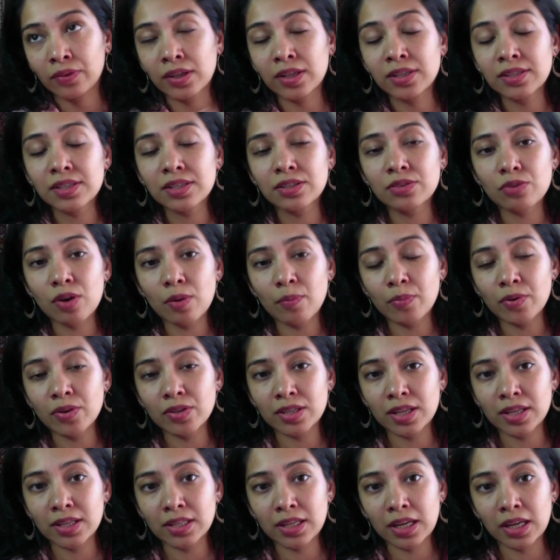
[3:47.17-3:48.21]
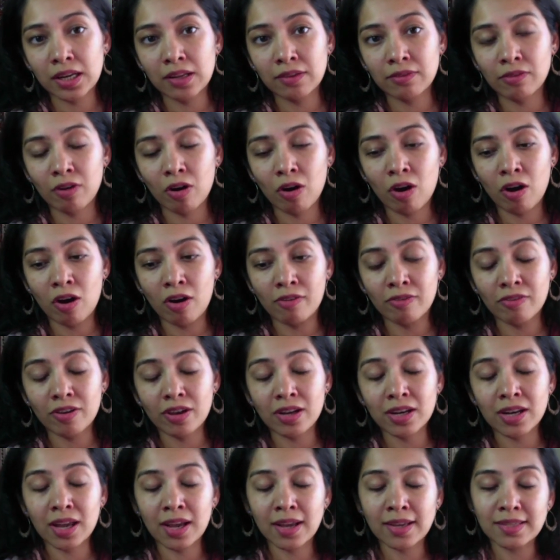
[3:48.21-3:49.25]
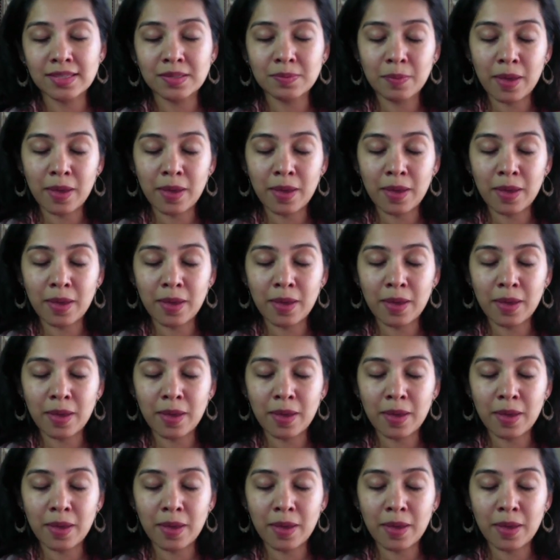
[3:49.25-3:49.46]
This is representative of a nice